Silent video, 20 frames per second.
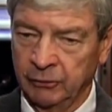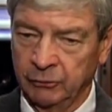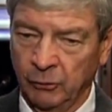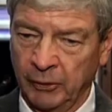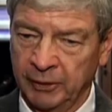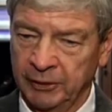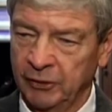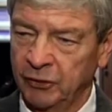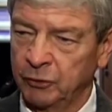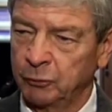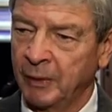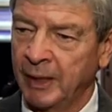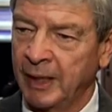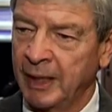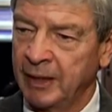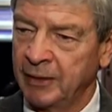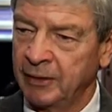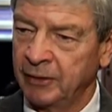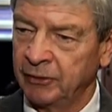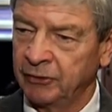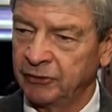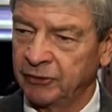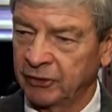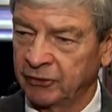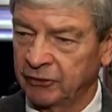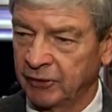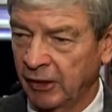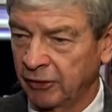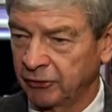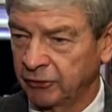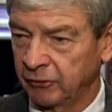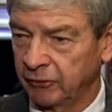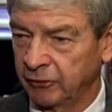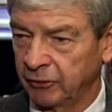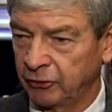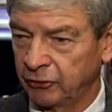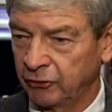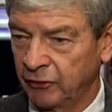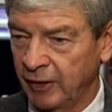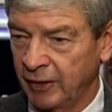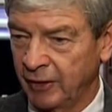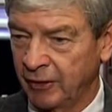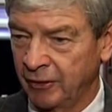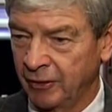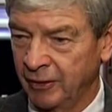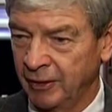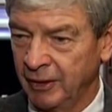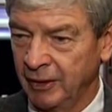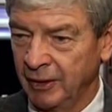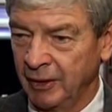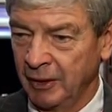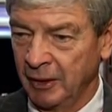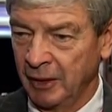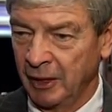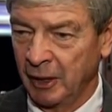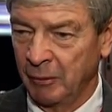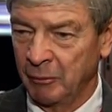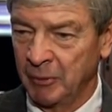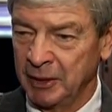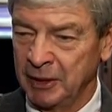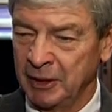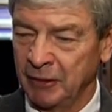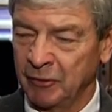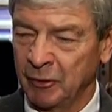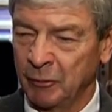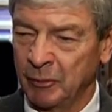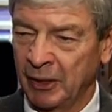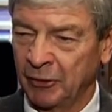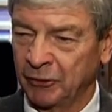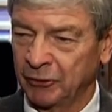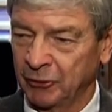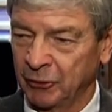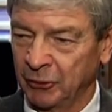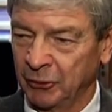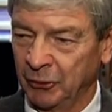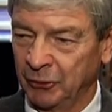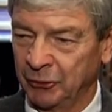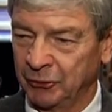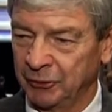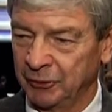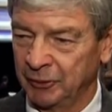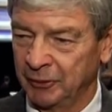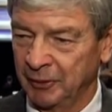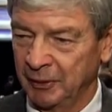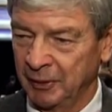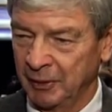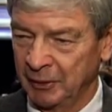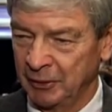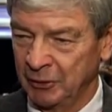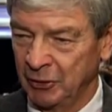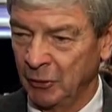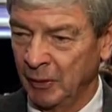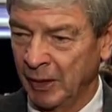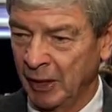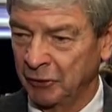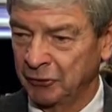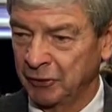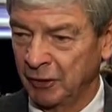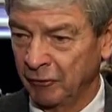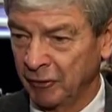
witnessed by the success of this fair, many of the best schools in the U.S.